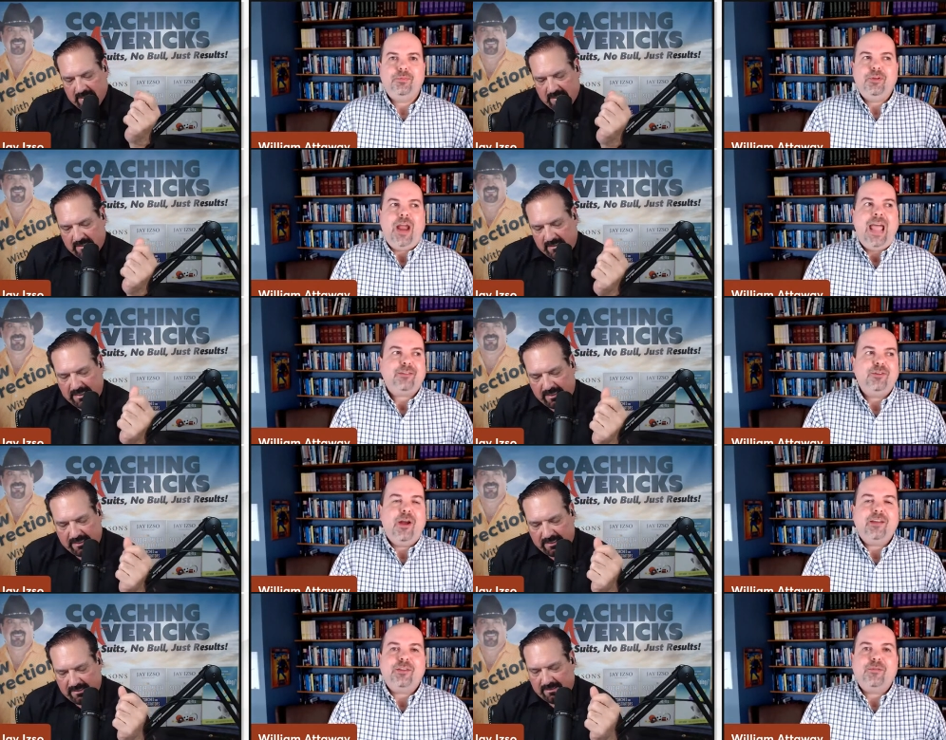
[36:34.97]
Speaker 1: but you're asking.
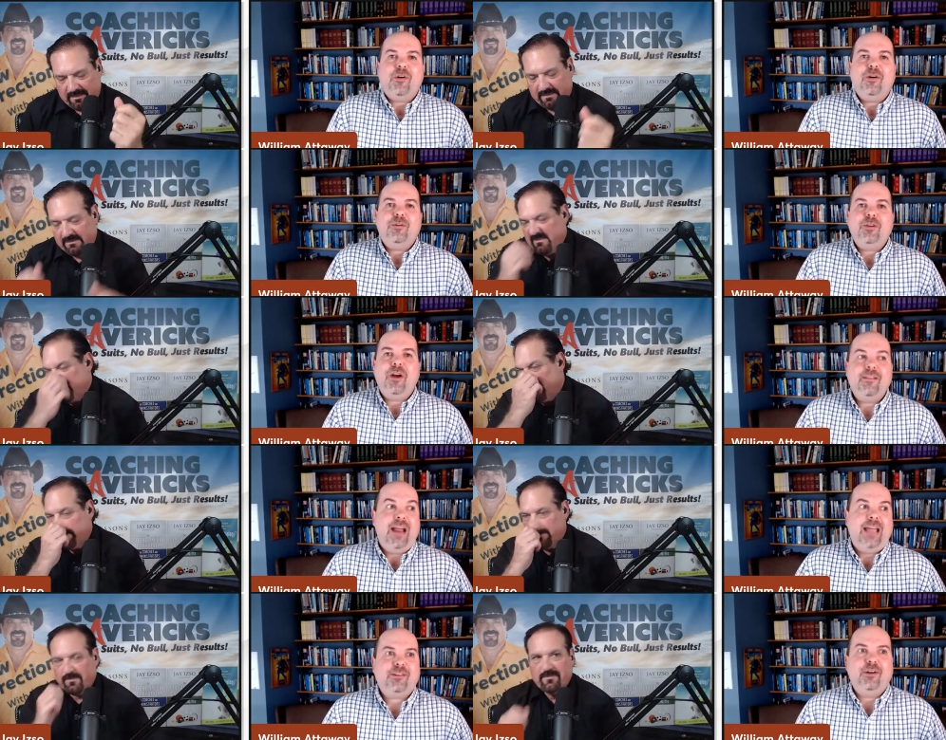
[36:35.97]
You're asking the wrong. You're not even
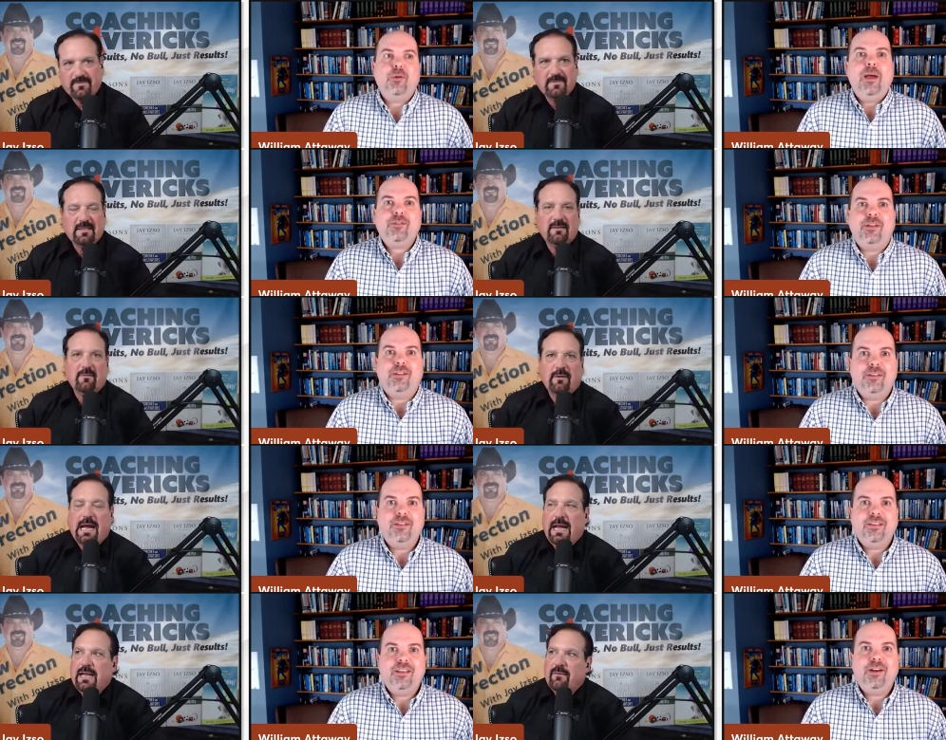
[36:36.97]
asking the question.
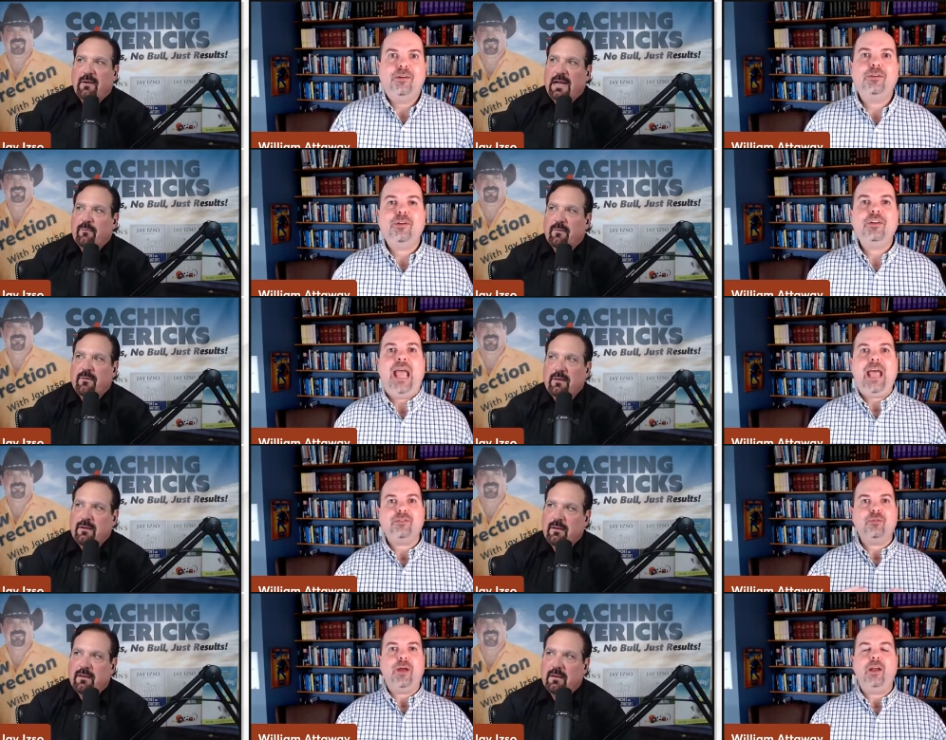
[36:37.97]
Right. You know, right. You start to
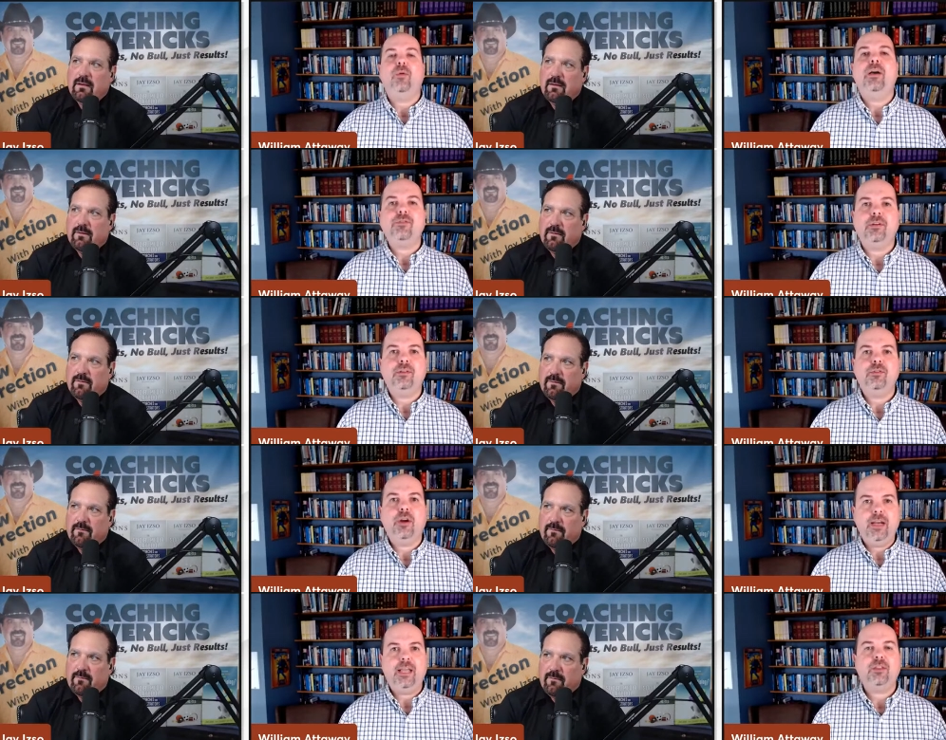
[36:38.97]
ask the right questions.
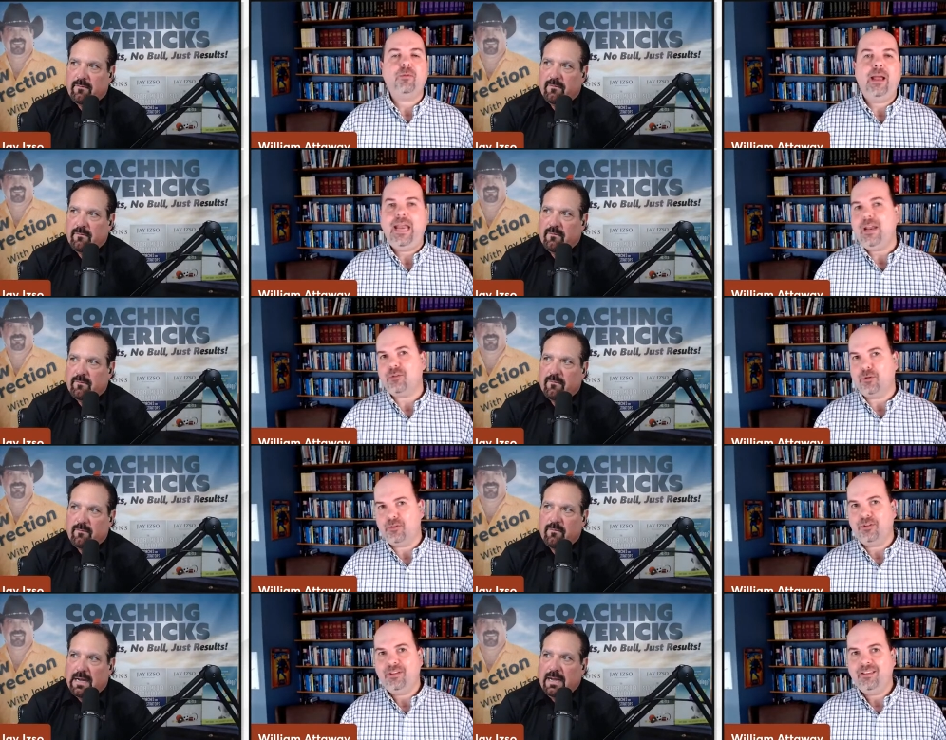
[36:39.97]
You're going to get the right
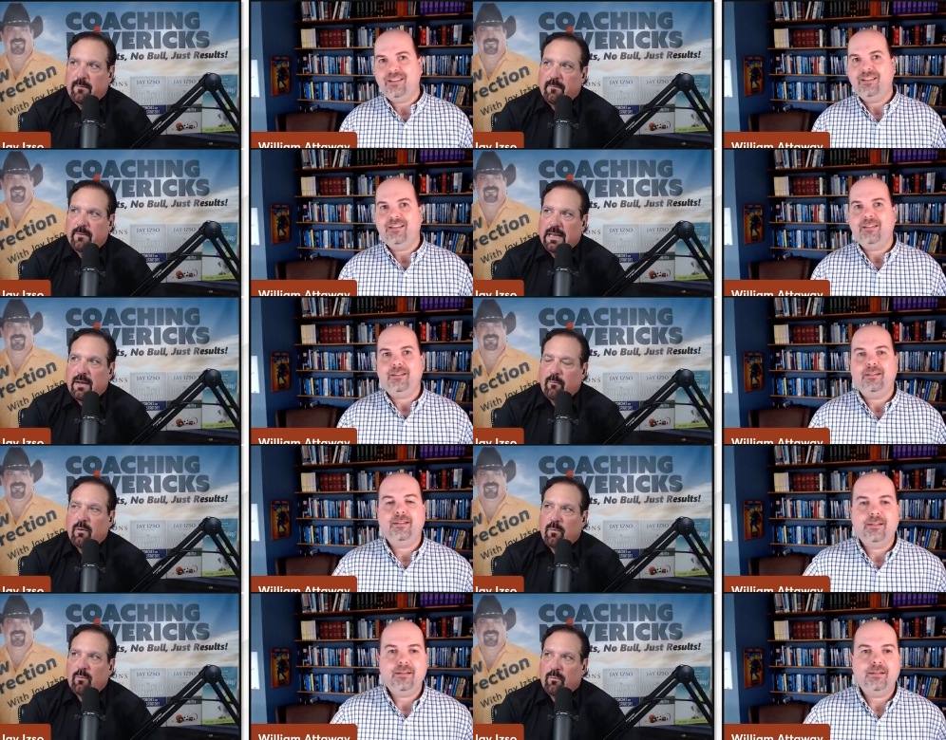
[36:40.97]
answers.
Speaker 2: Right. We, yeah.
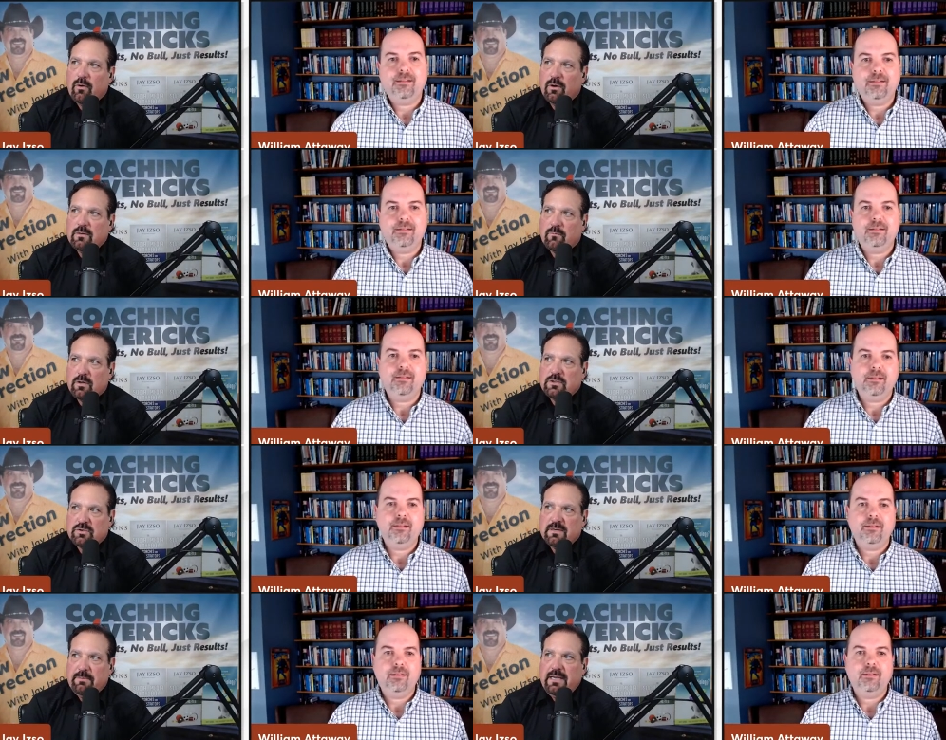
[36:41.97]
Well, we're we're
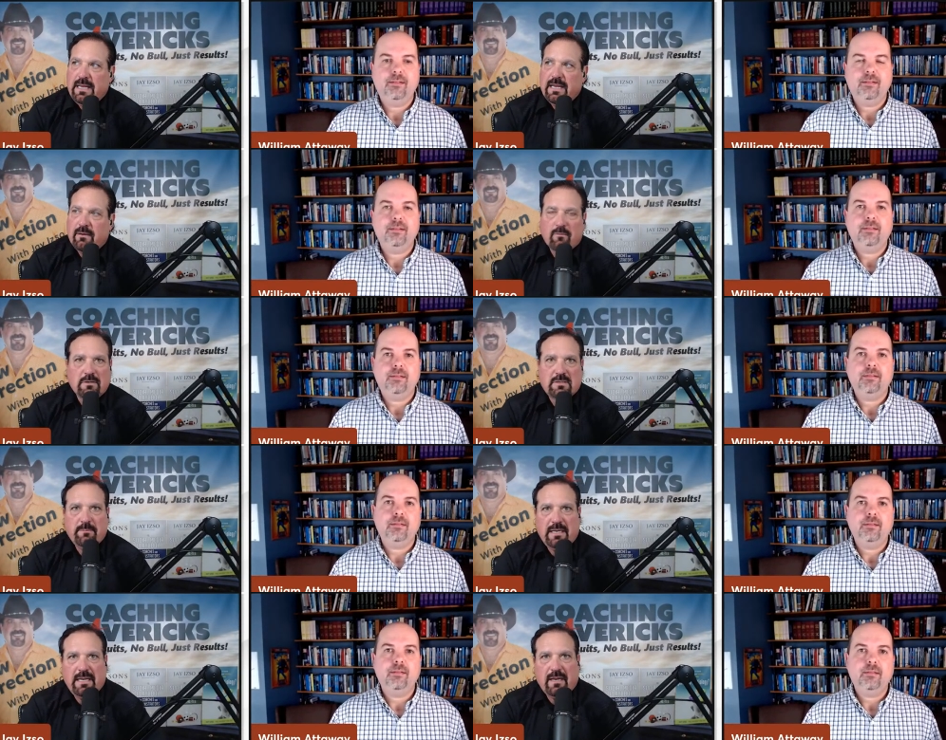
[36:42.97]
attributing we're
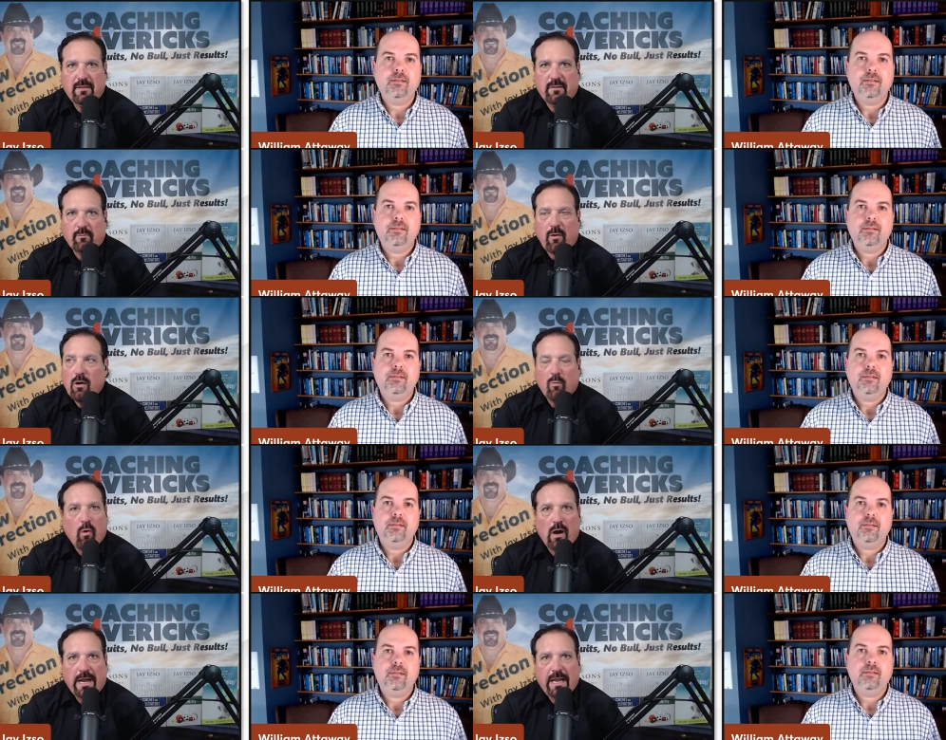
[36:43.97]
attributing the wrong
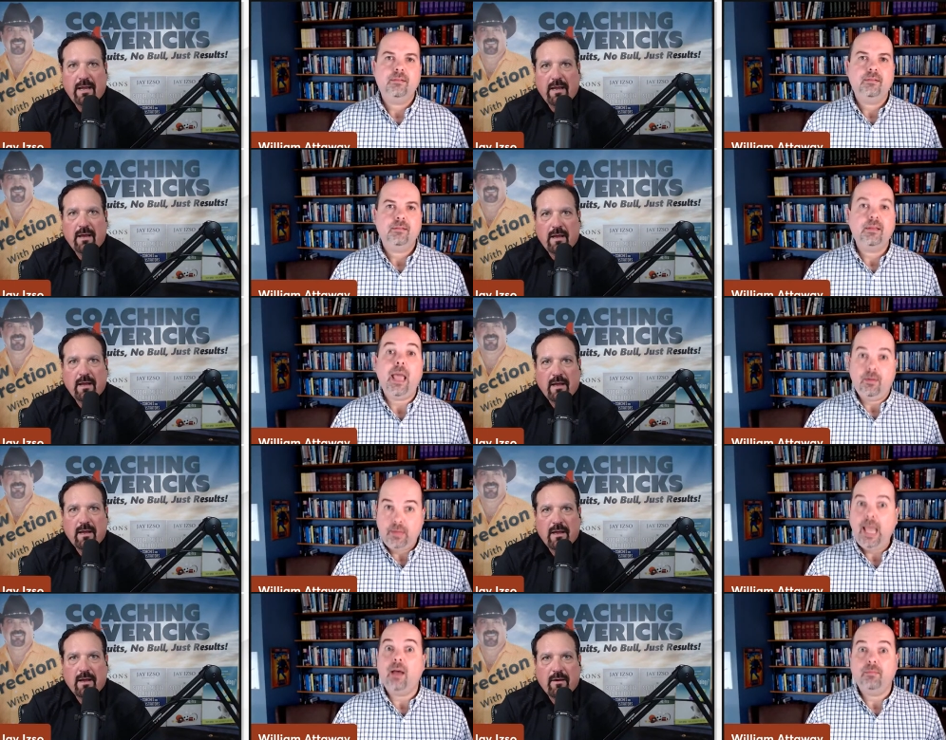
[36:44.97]
why. Yeah.
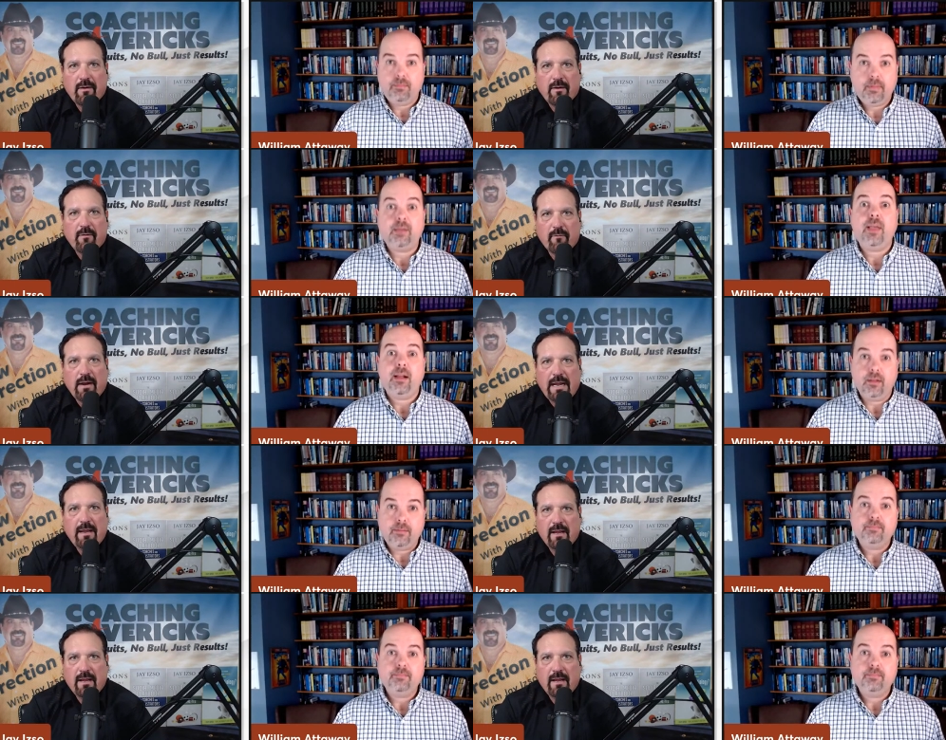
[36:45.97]
Yeah. Exactly. Right.